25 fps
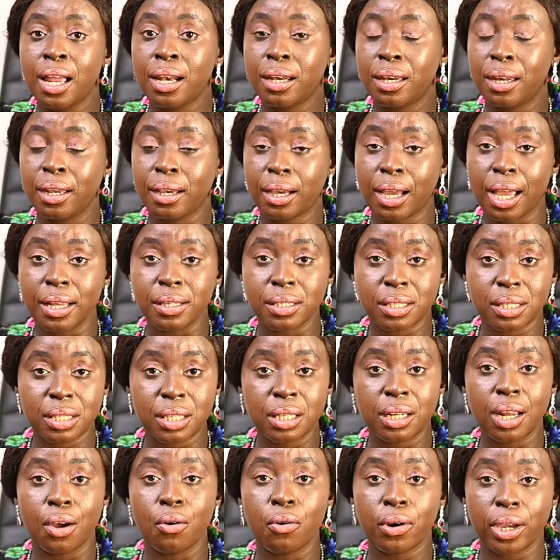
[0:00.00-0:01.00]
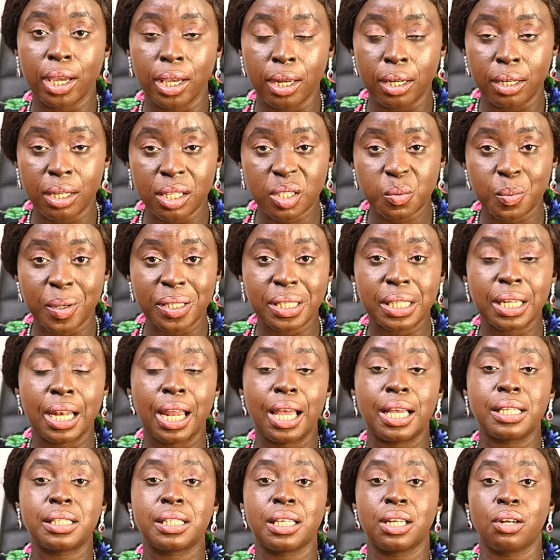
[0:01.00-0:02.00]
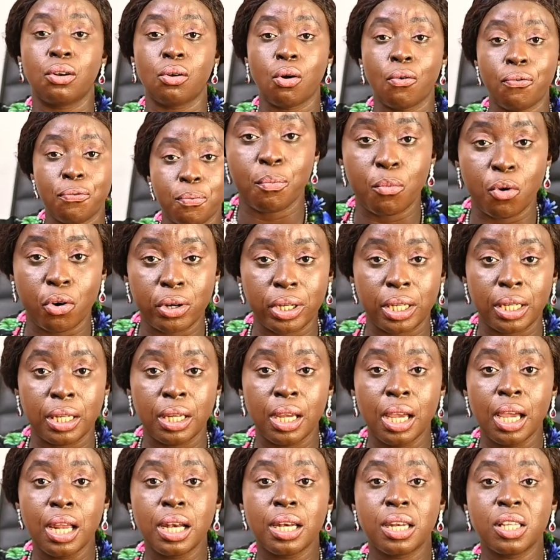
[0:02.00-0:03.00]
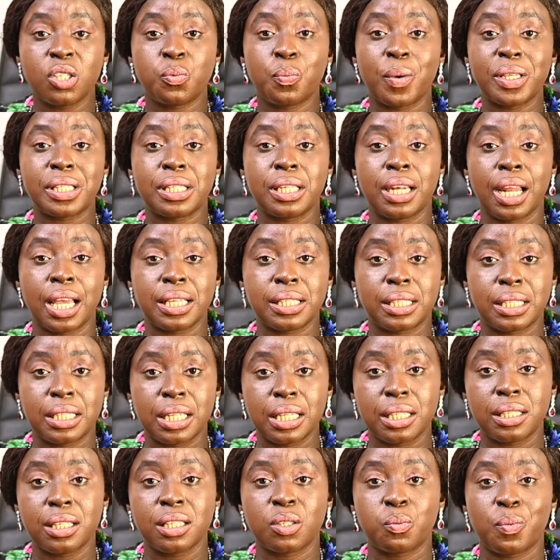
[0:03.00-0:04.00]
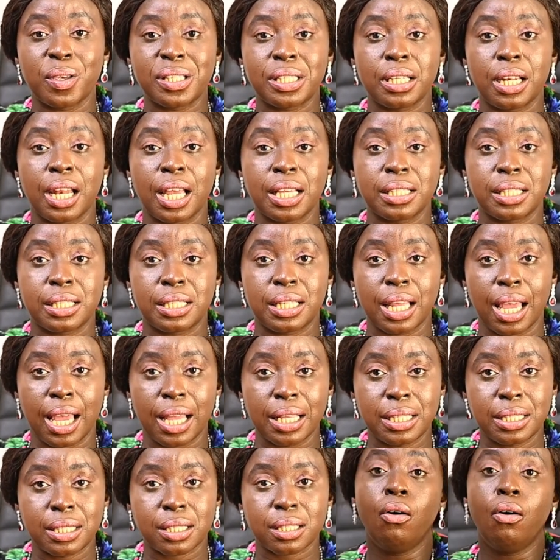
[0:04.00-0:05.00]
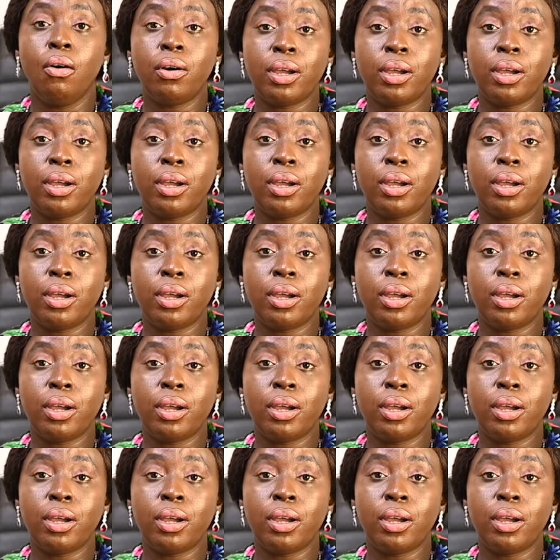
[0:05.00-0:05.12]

They can see that, okay, this person has enough money, this person has this person has that.